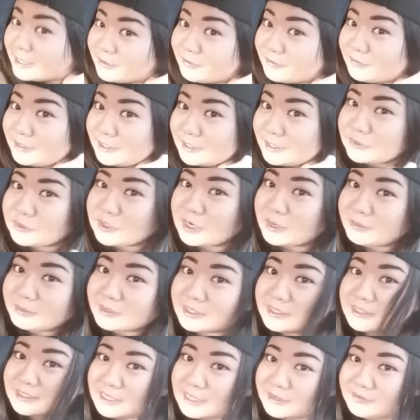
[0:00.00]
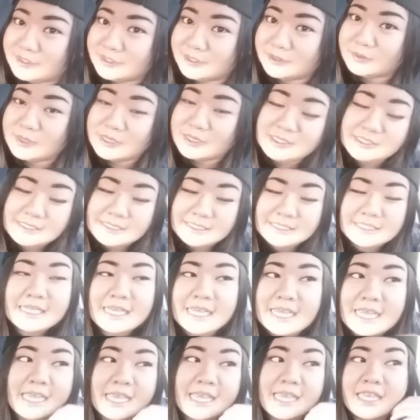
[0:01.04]
If they drop the seventh one
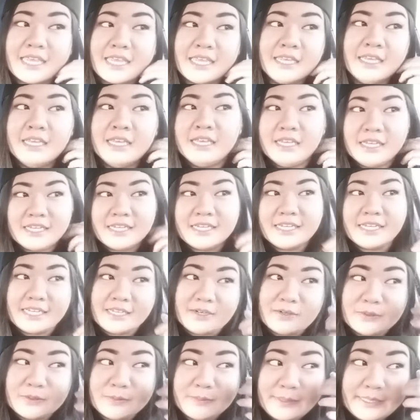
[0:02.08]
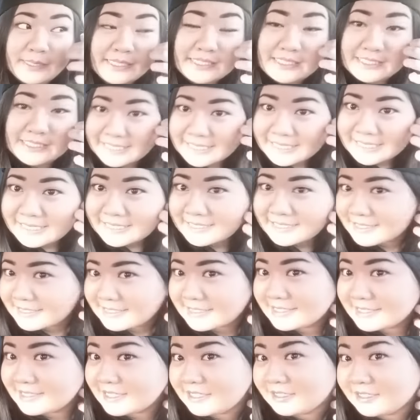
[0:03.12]
today, it'll be
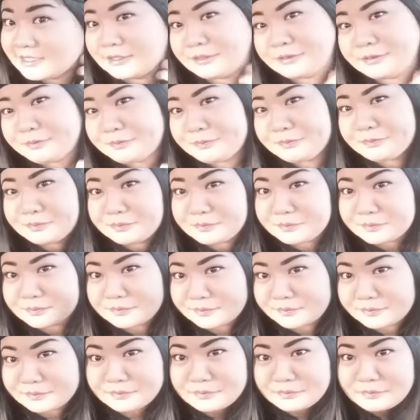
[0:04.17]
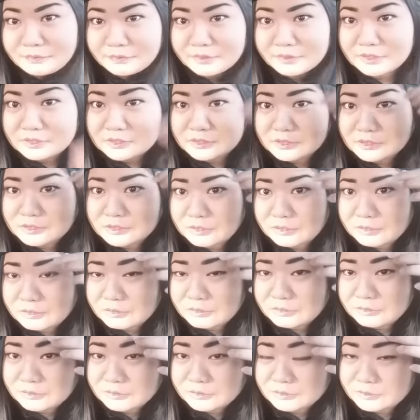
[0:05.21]
Jin.
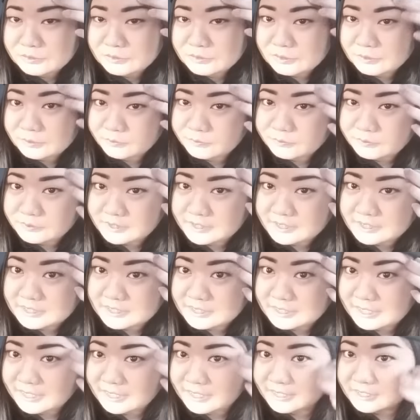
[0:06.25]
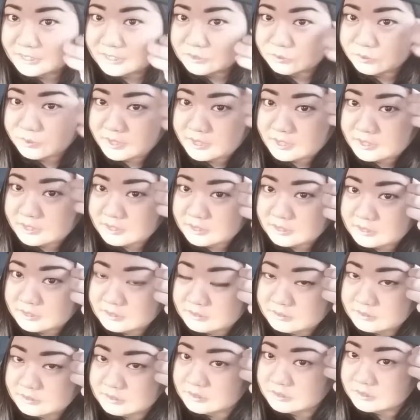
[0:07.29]
So hopefully today is when the
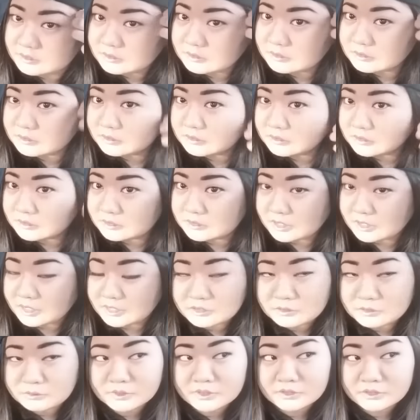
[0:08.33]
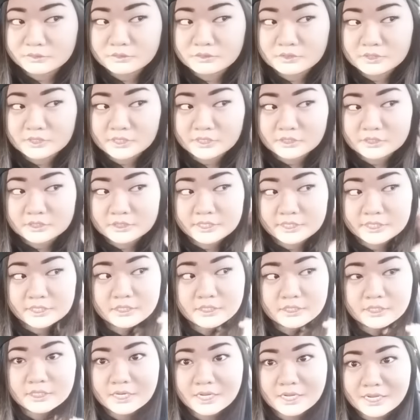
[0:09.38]
dots will
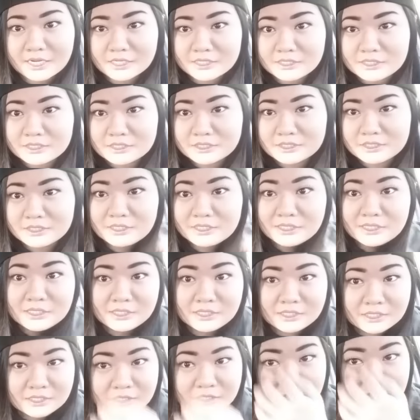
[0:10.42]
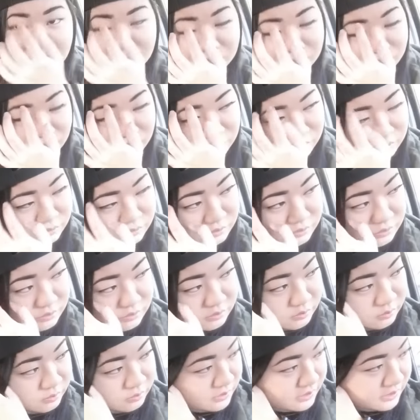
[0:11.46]
literally connect. So
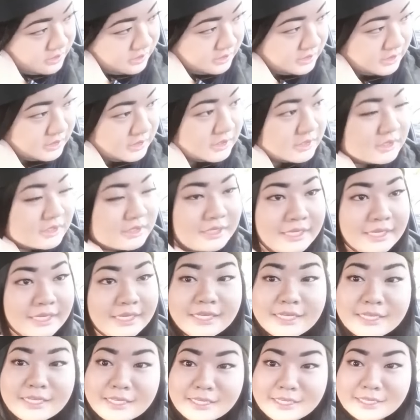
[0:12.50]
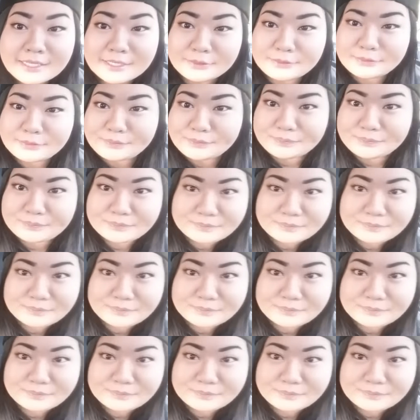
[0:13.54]
we'll see.